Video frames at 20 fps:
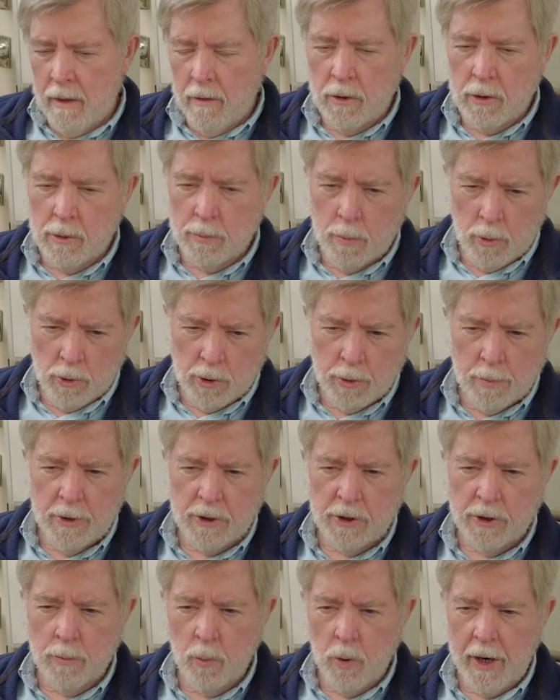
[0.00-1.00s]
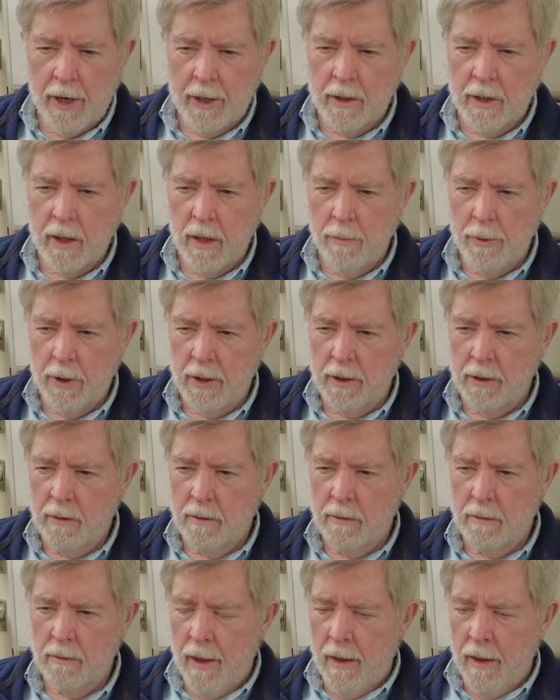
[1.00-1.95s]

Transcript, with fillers: There's supposed to be some rain coming,